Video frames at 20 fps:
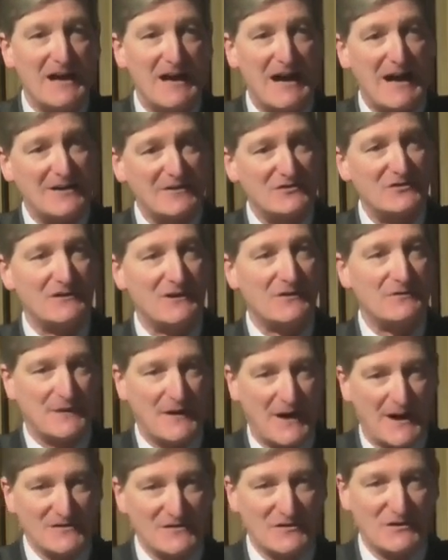as an
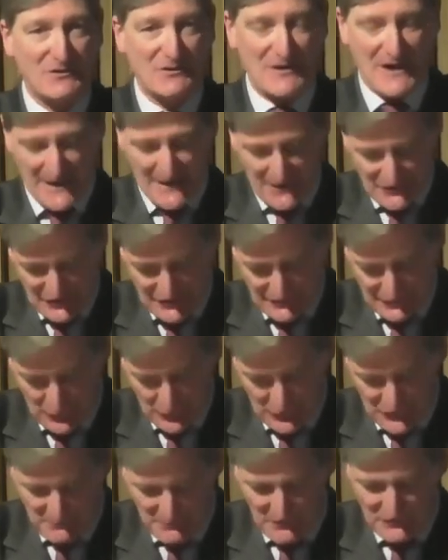advisor to the House of
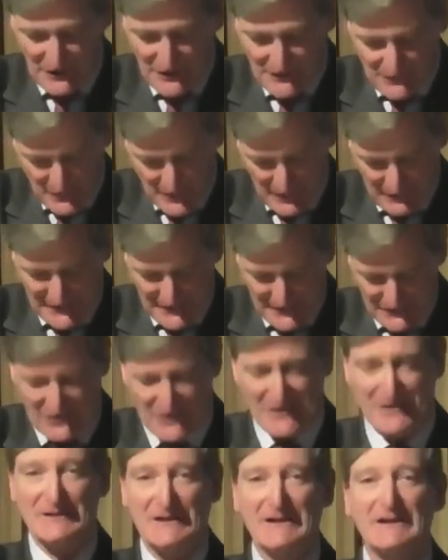Lords. But don't worry,
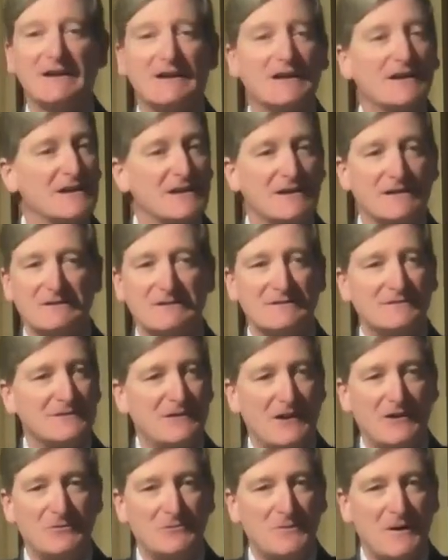attorney,
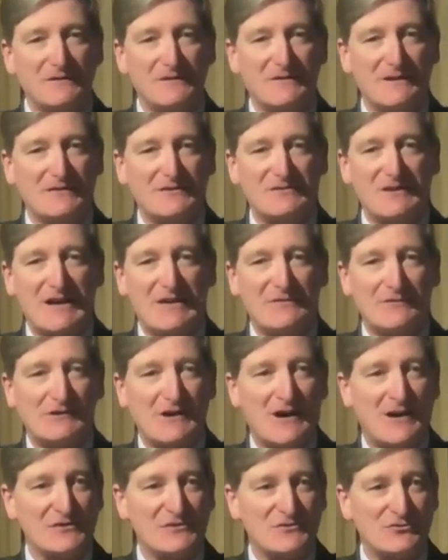no one has ever
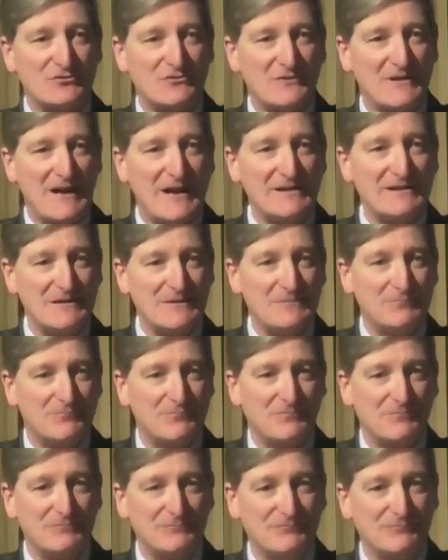asked any
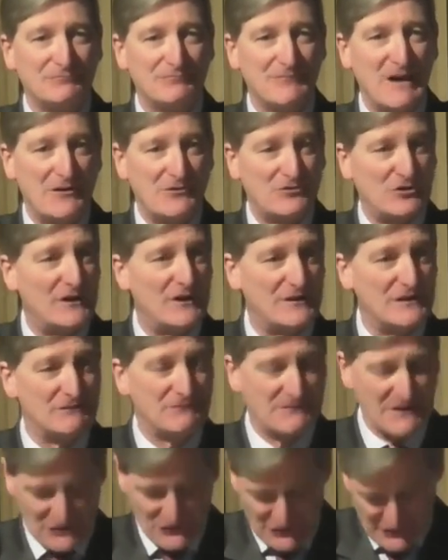attorney
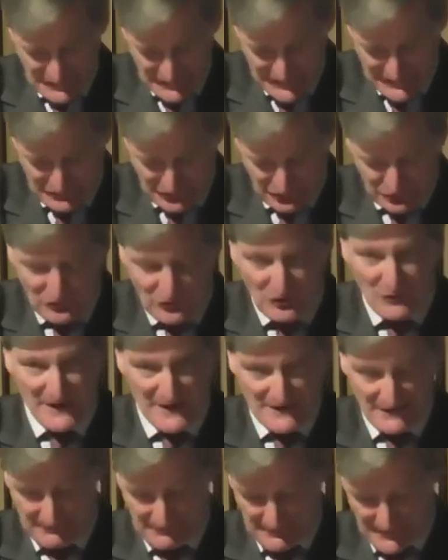recently to do
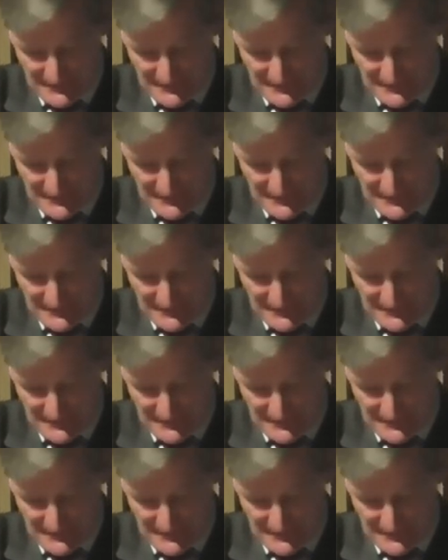anything.